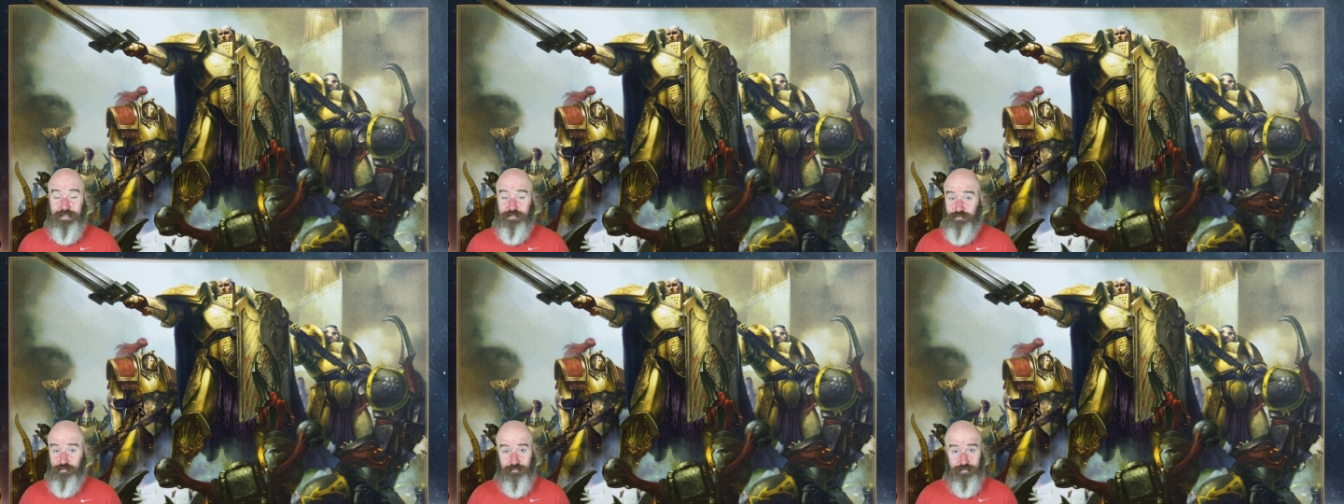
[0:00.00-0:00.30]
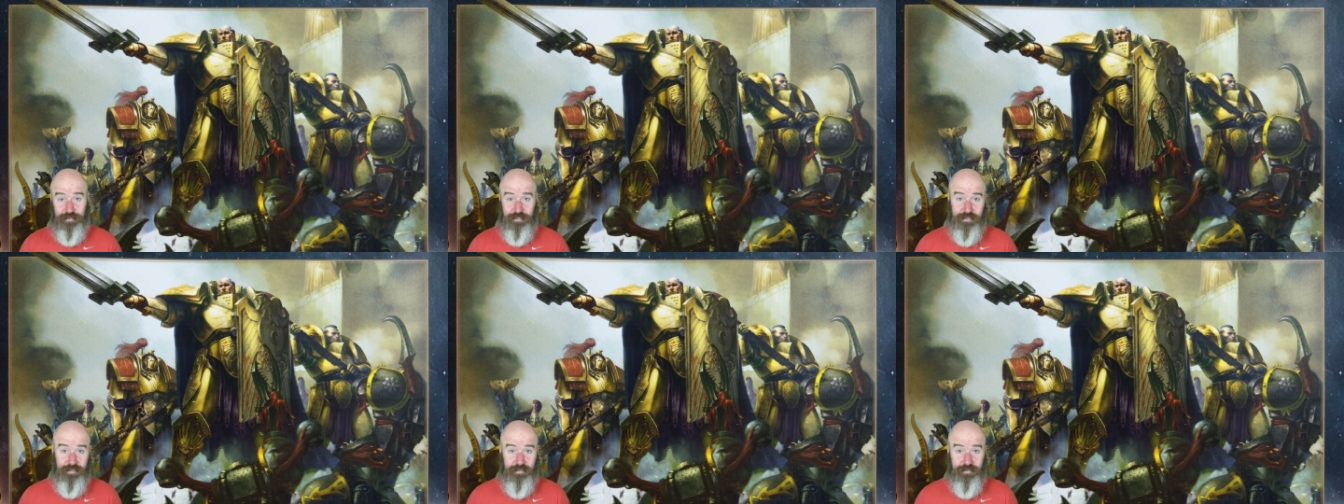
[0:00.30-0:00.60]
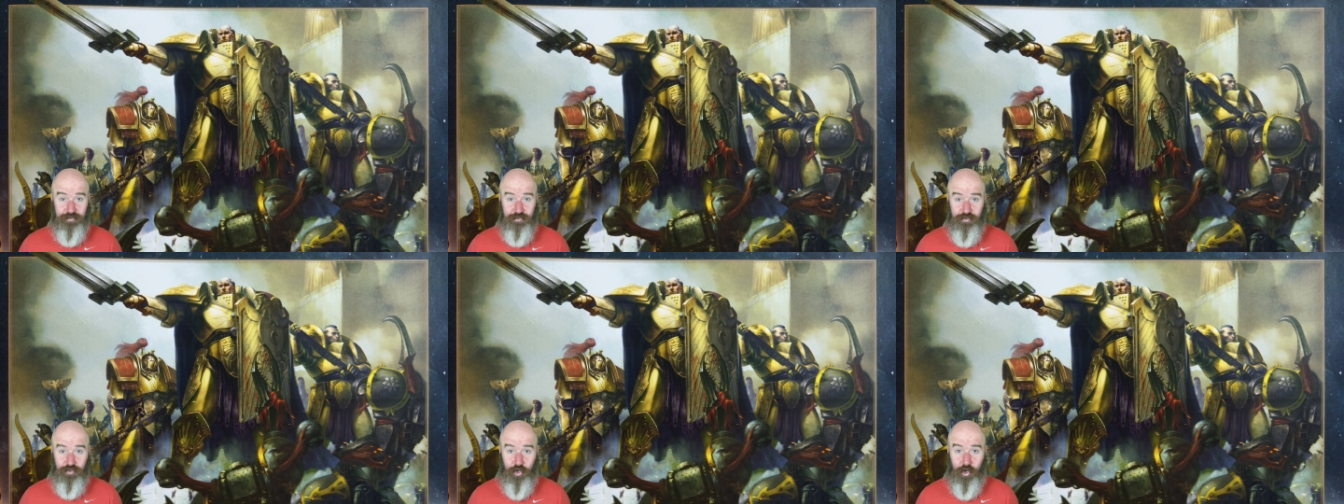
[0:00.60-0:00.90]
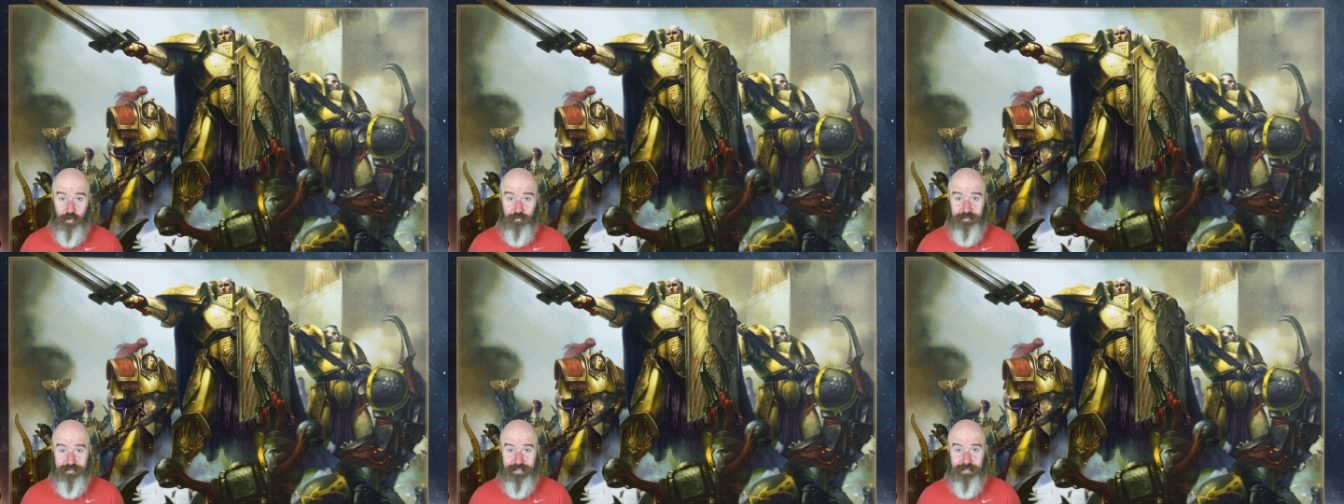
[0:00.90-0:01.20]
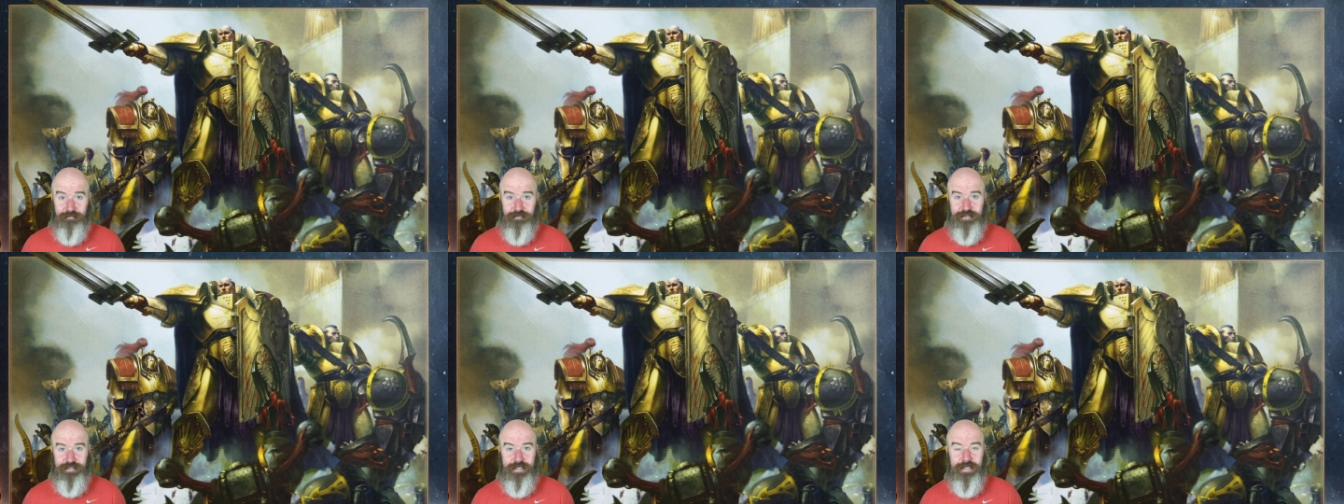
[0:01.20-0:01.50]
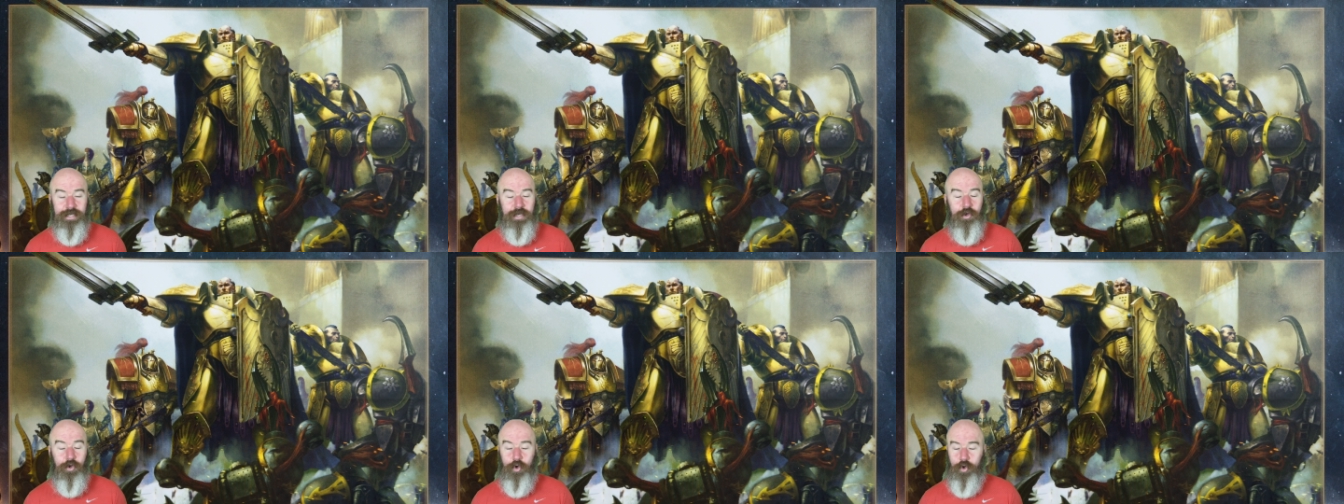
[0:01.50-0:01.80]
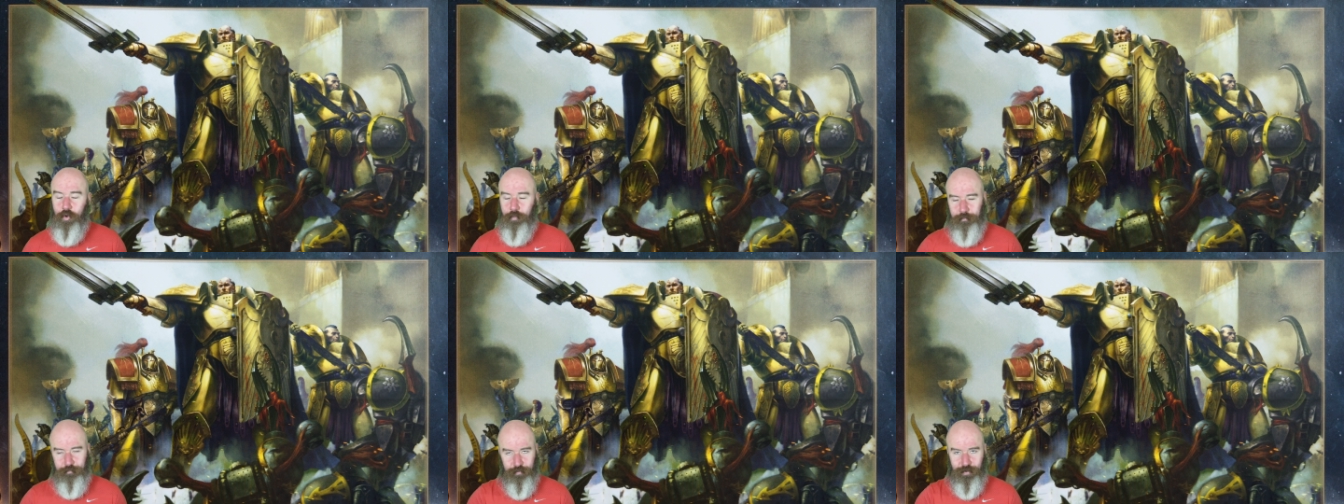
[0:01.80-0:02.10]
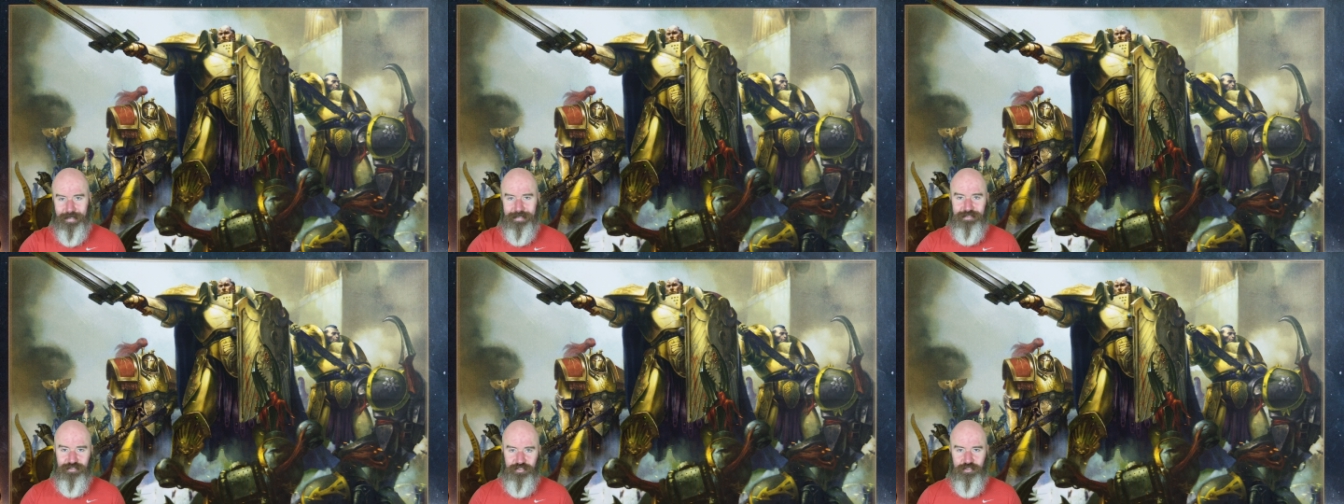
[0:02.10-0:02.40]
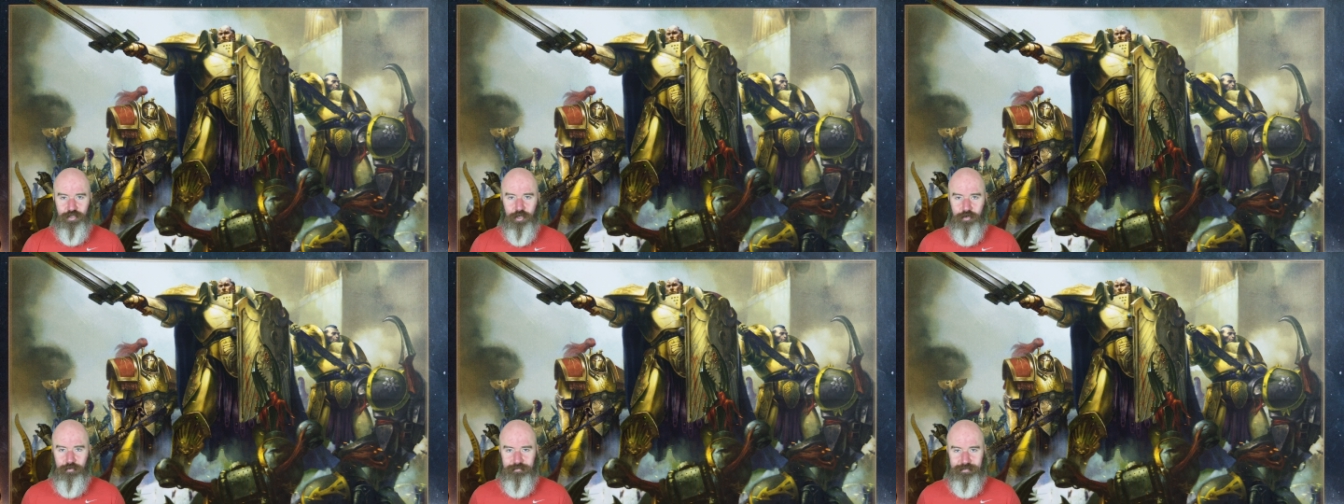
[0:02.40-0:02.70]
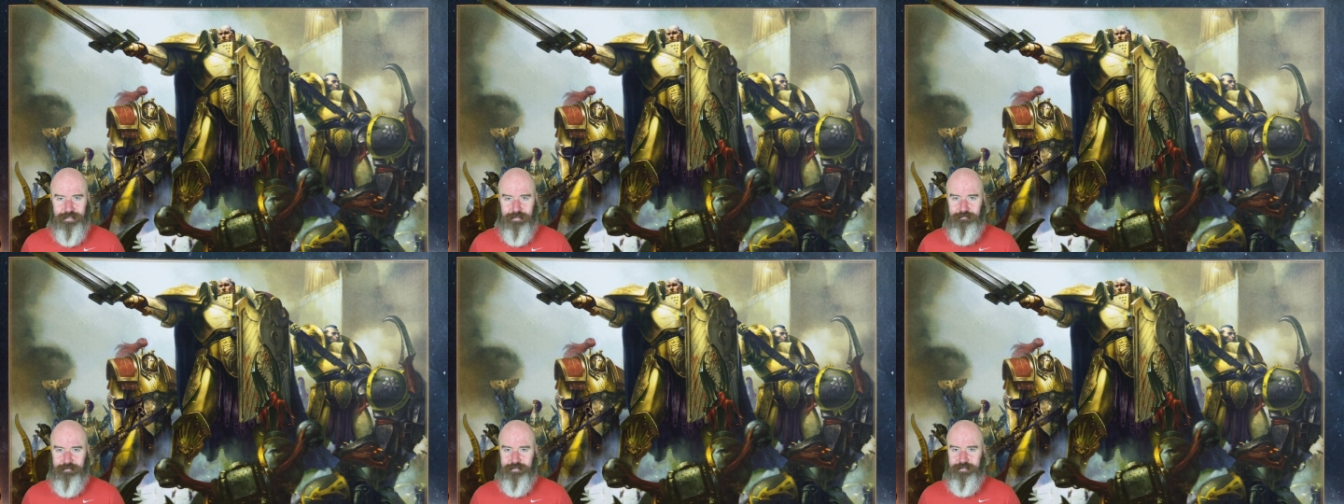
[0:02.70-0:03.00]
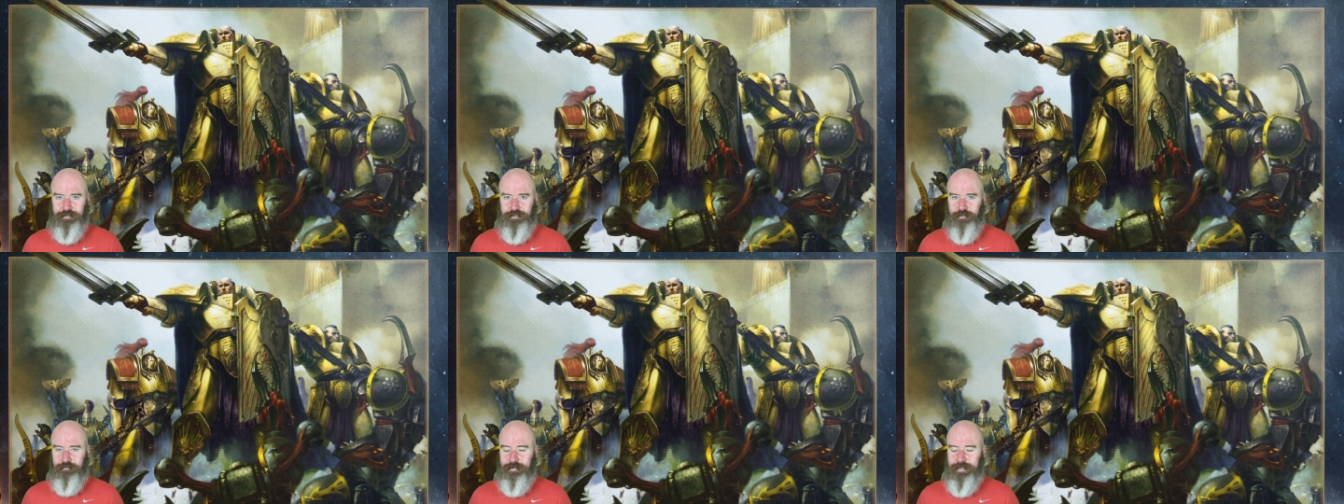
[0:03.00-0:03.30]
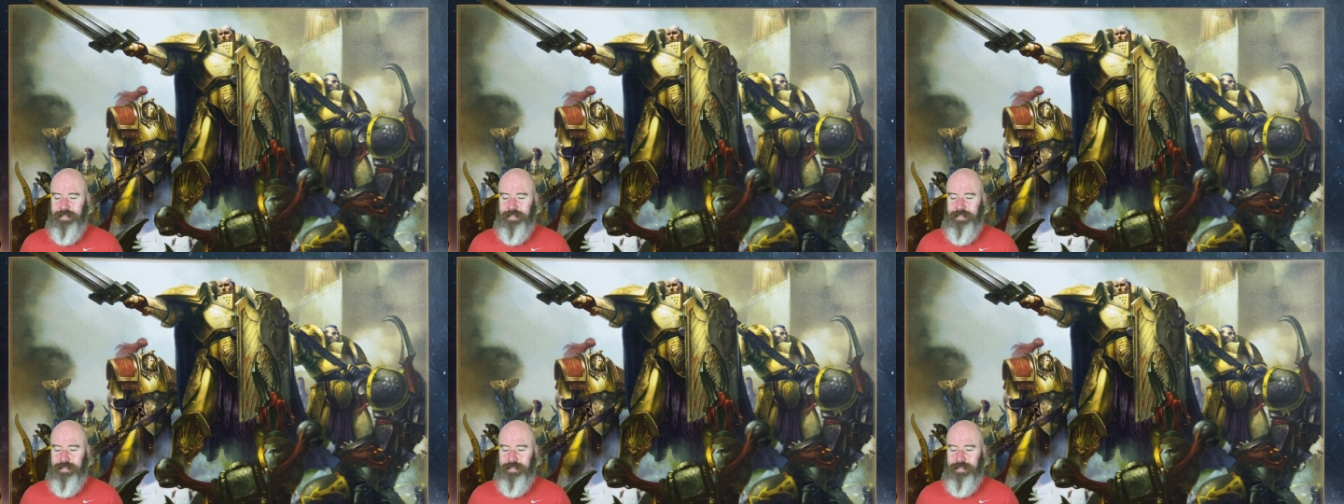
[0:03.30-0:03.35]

during the Horus Heresy, or prior to the Horus Heresy,